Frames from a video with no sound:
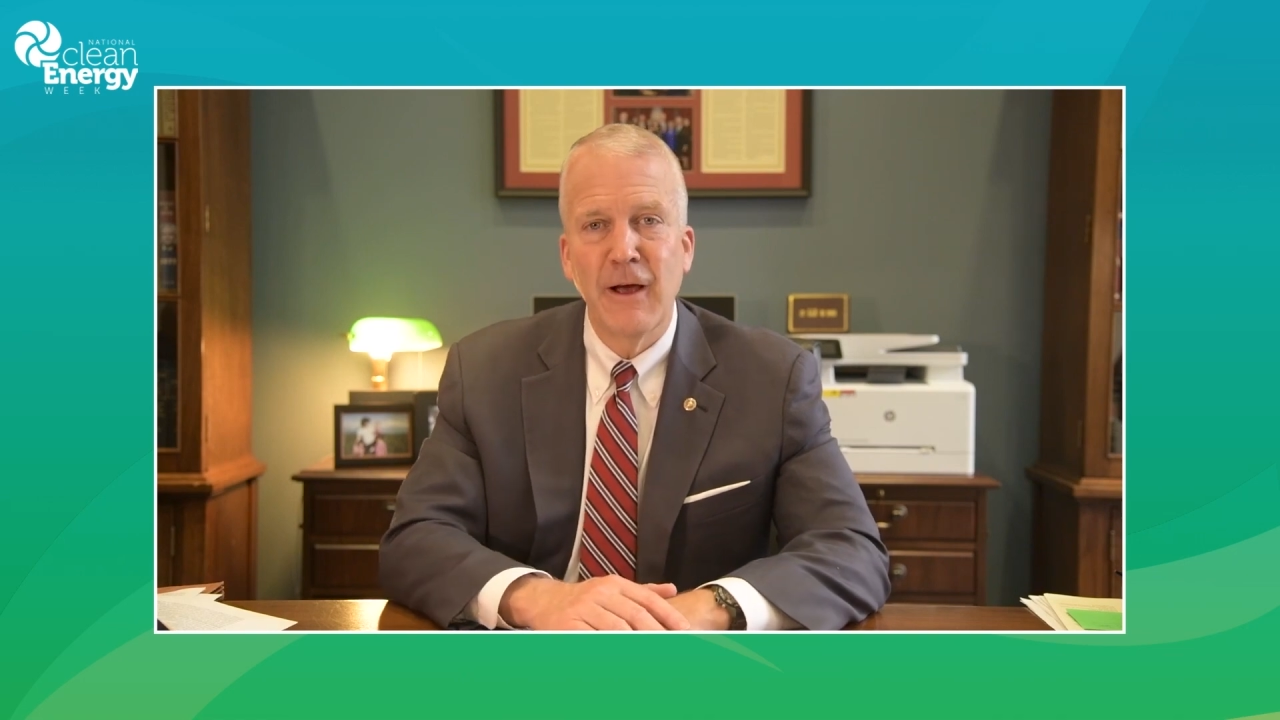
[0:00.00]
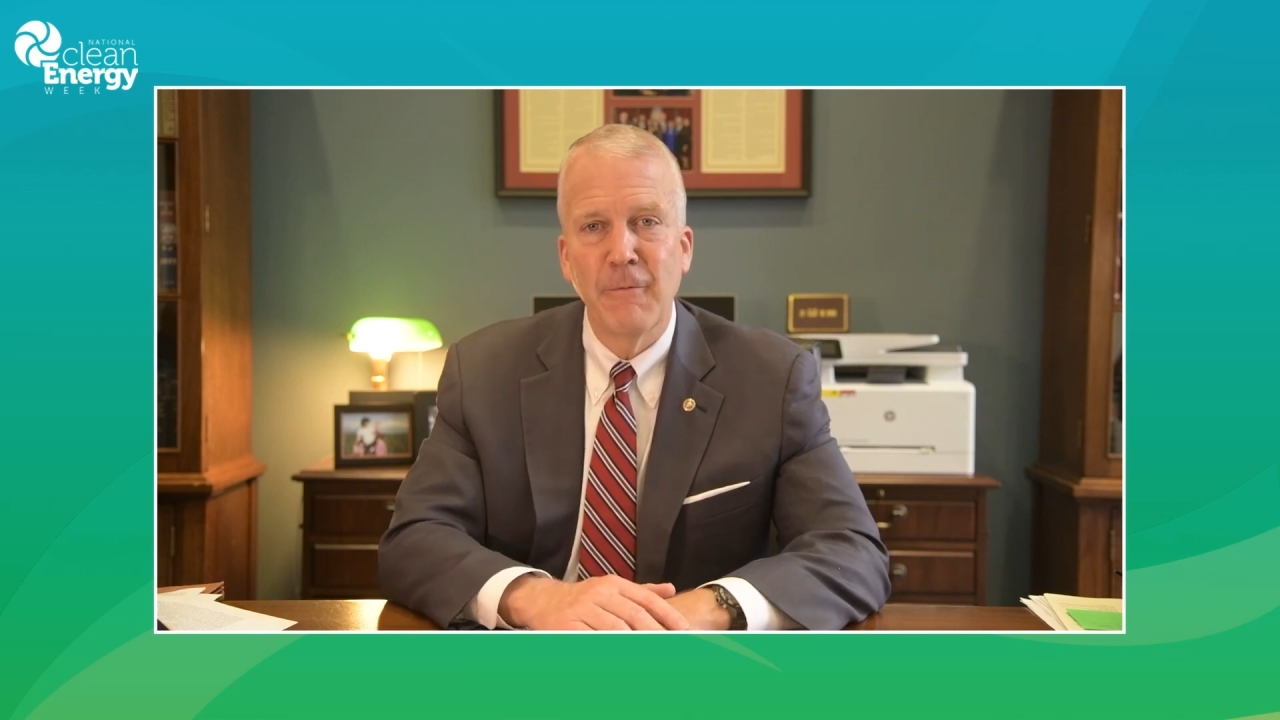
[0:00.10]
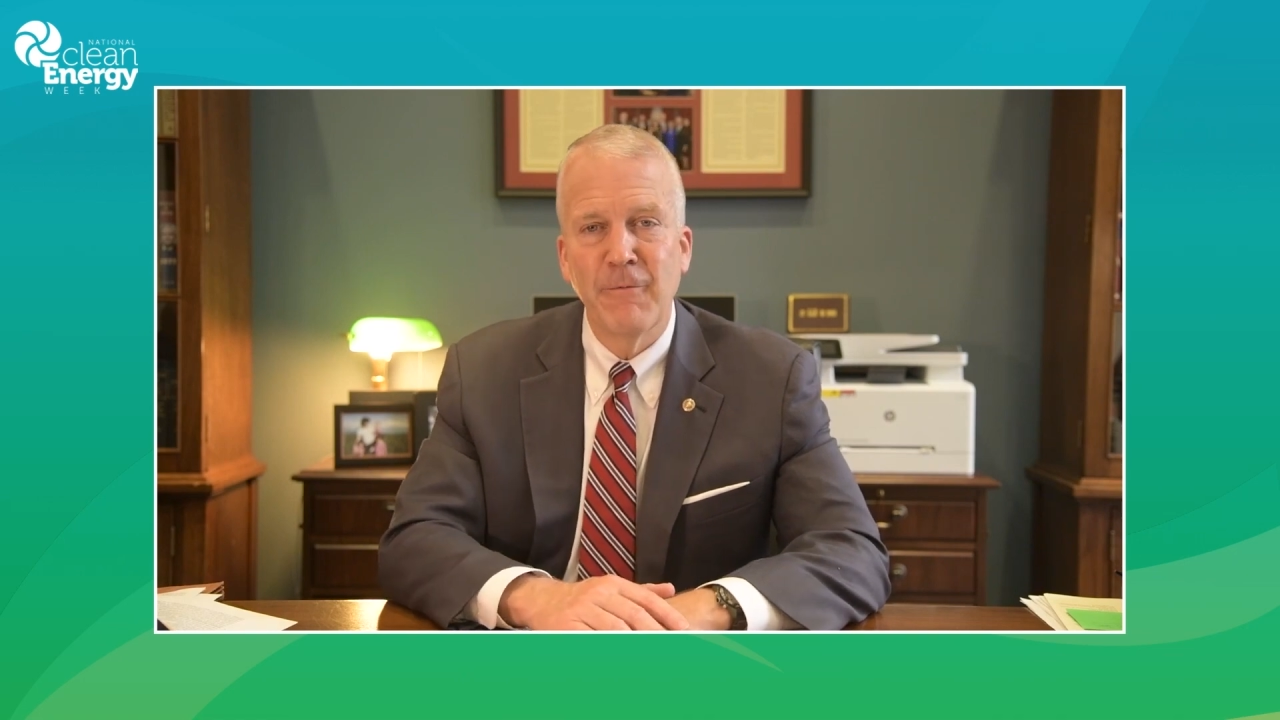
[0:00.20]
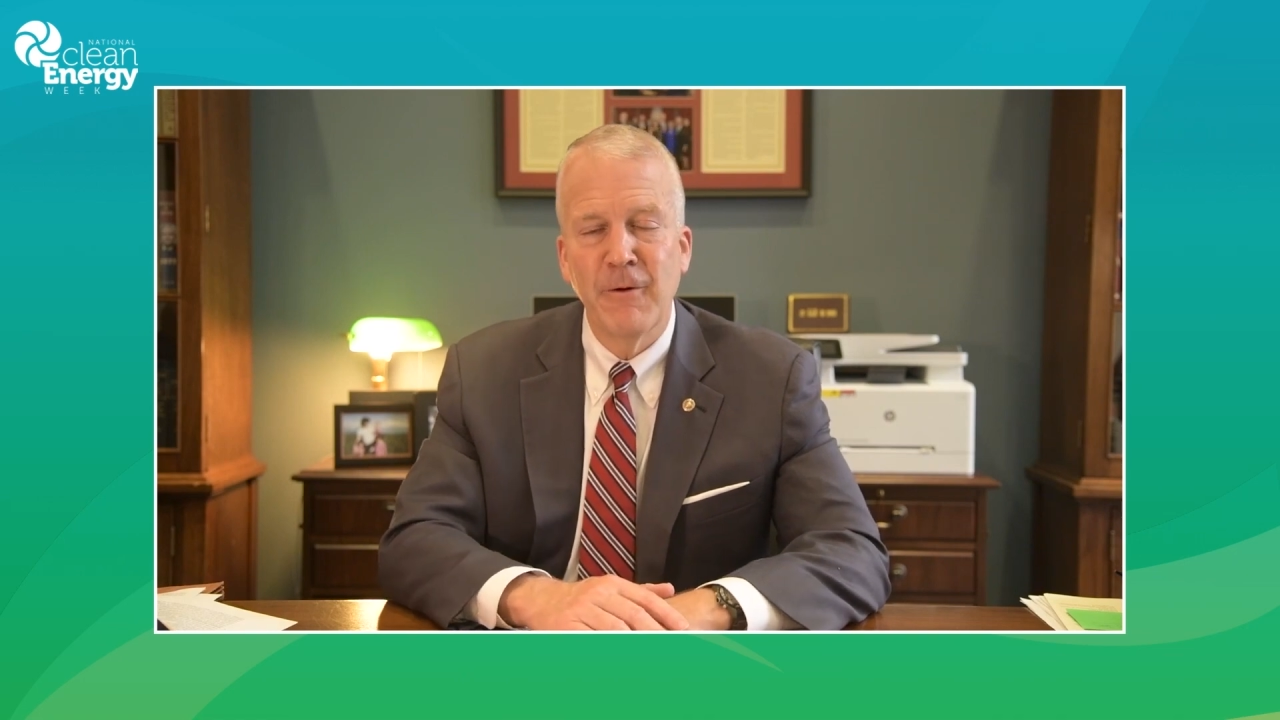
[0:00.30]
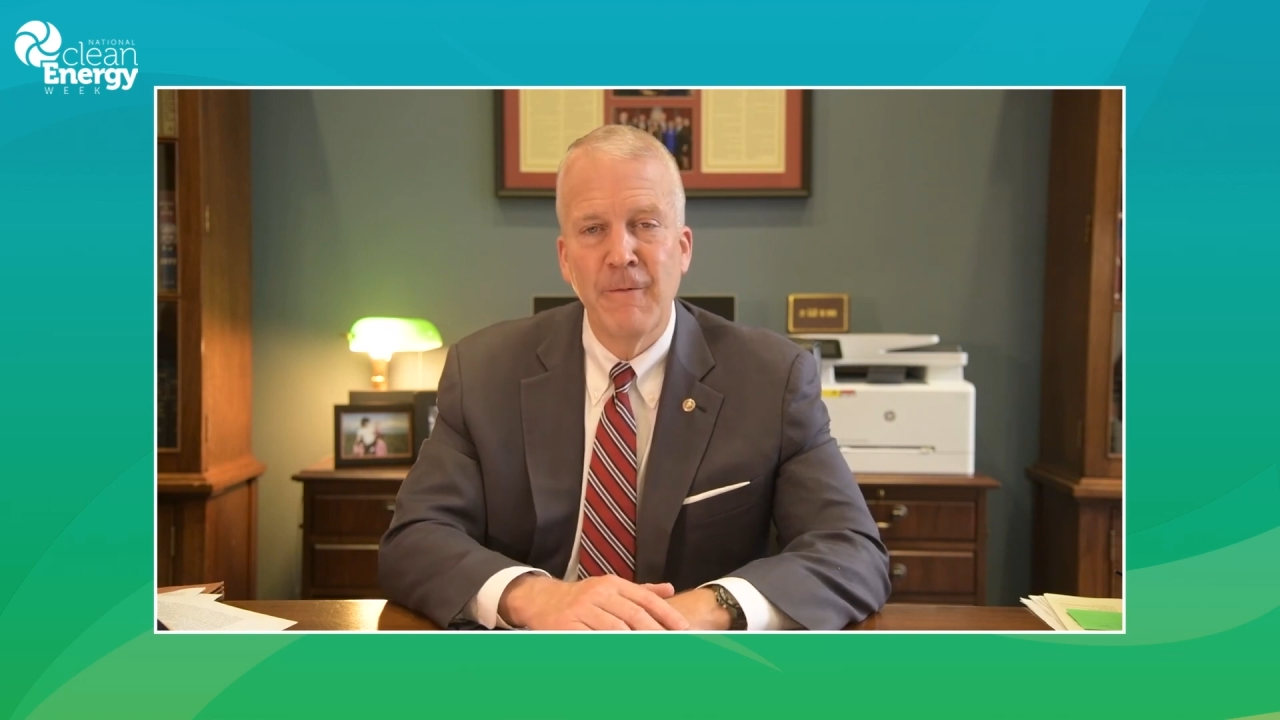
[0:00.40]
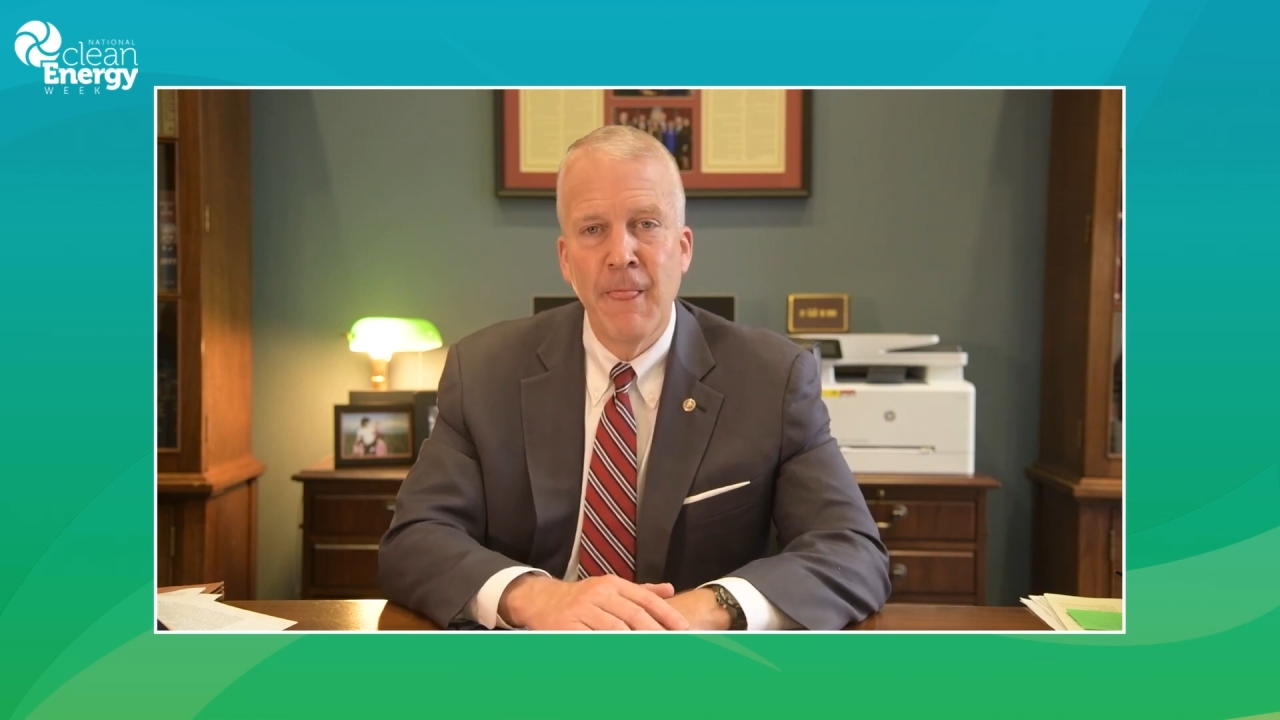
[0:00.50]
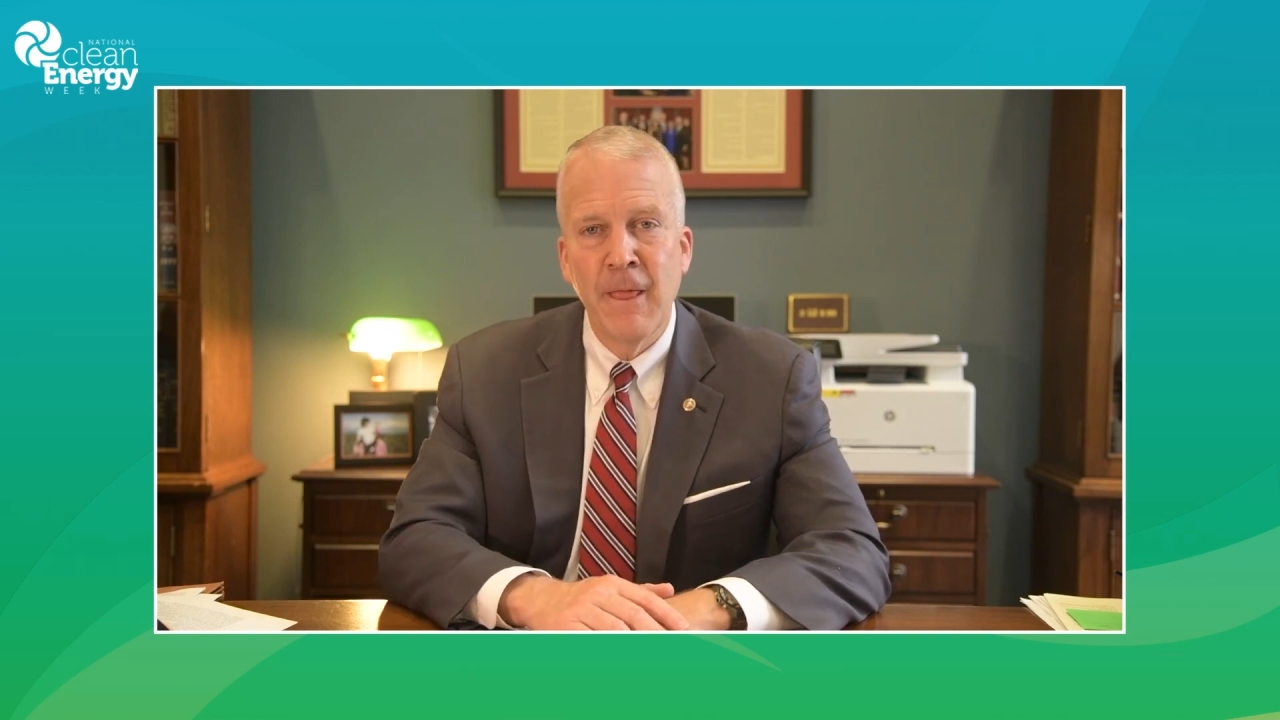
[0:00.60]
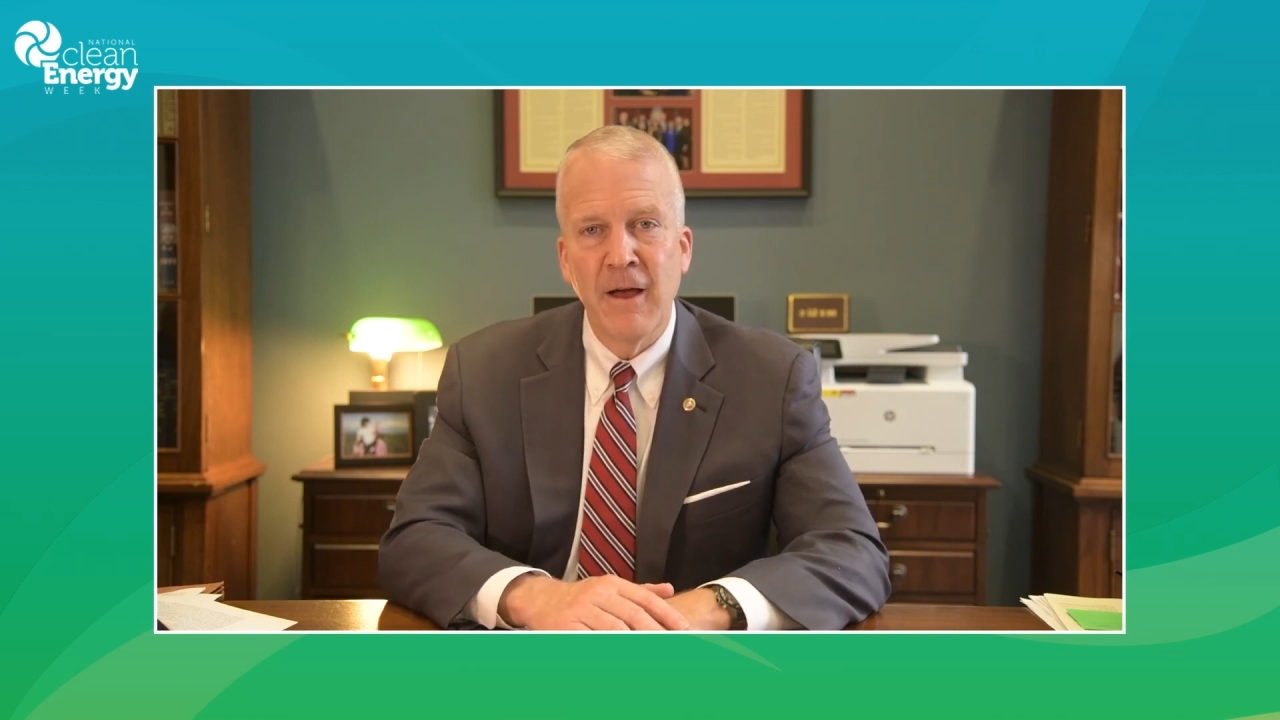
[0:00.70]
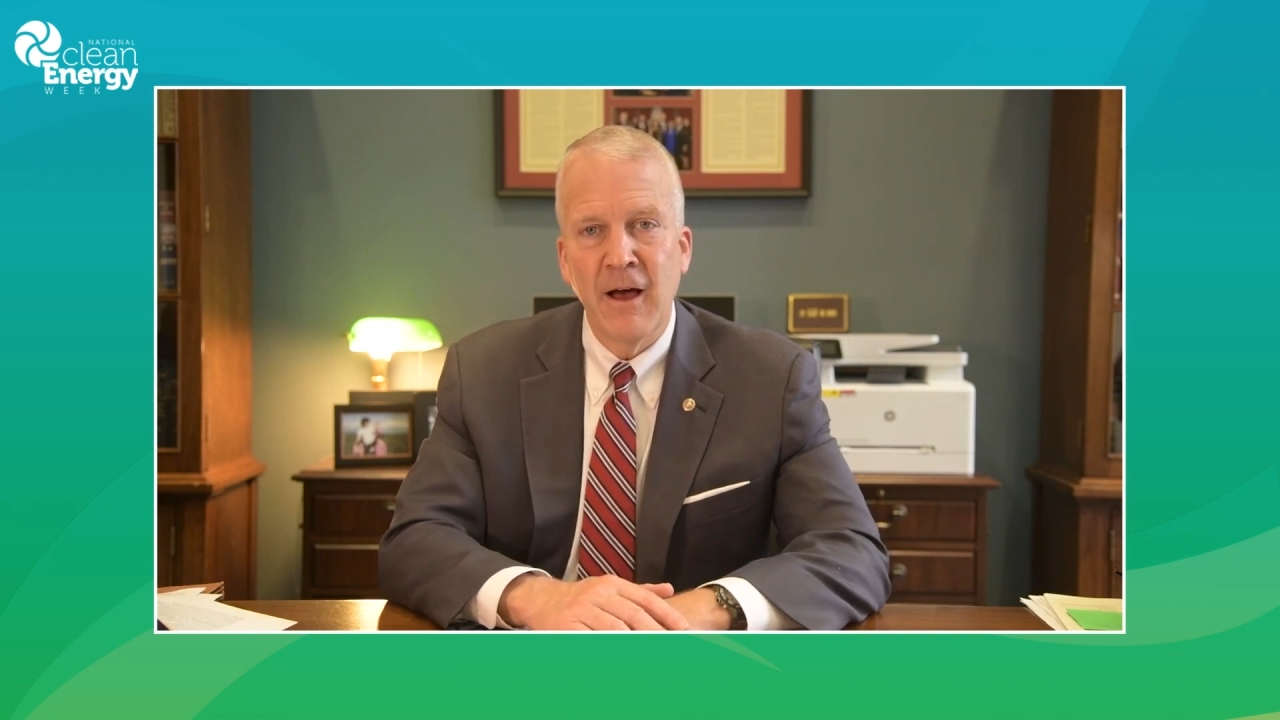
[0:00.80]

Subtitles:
helpful